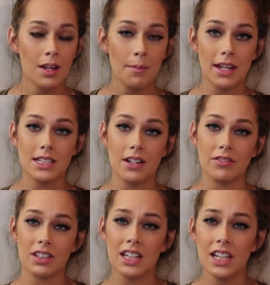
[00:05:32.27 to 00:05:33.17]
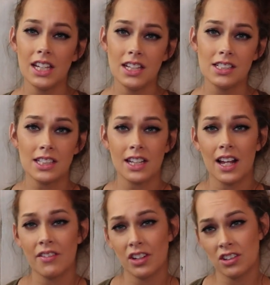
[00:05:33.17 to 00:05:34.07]
making time for the kids, and then
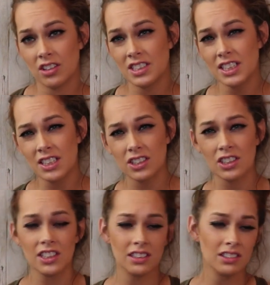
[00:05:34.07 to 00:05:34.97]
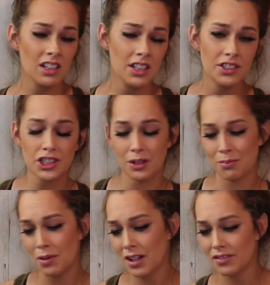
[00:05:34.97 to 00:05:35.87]
having to cook dinner and lunch and
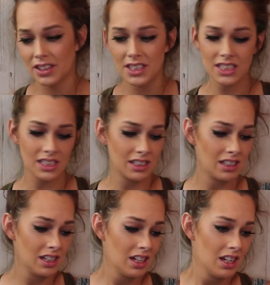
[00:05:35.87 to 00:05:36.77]
breakfast and